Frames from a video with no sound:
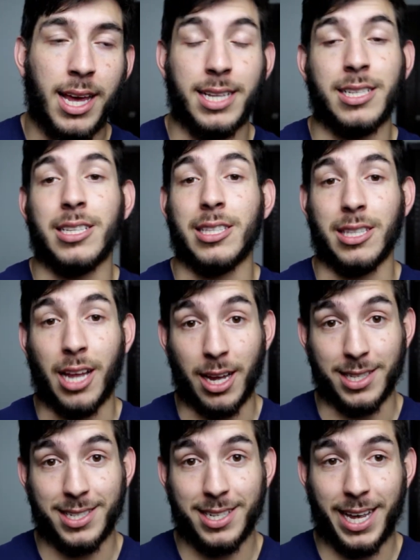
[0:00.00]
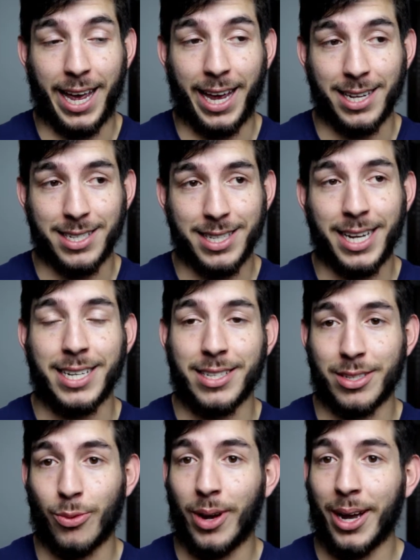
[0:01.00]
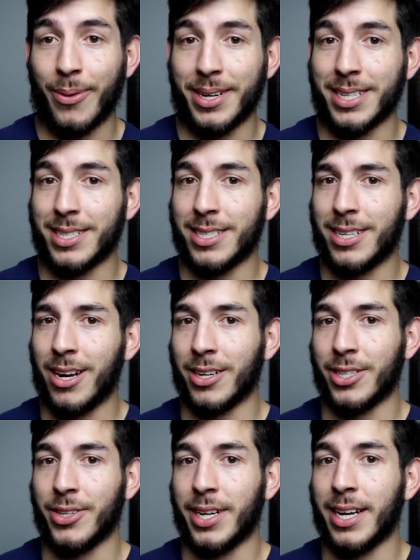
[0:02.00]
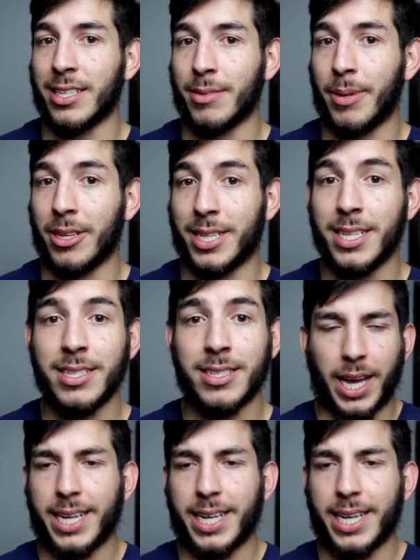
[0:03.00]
it's a lot, and that is why I wanted to talk to you guys about this.